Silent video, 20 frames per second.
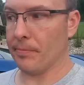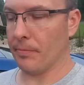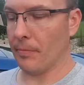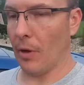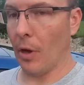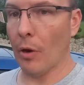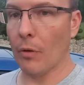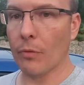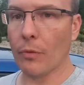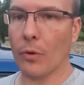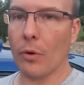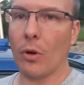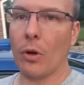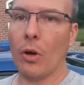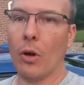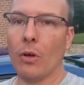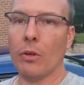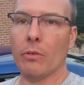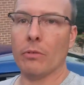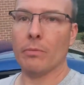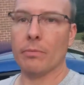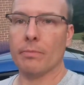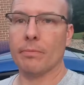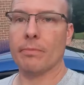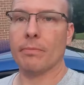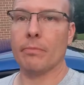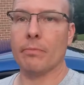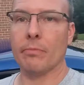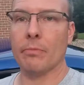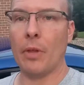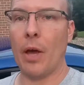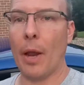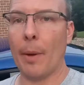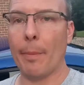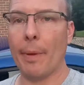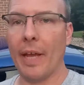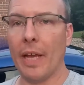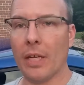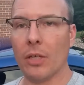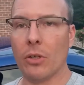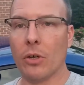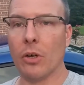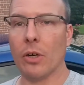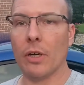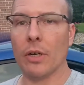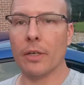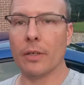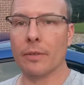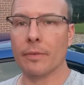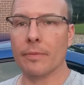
overall, not a bad car.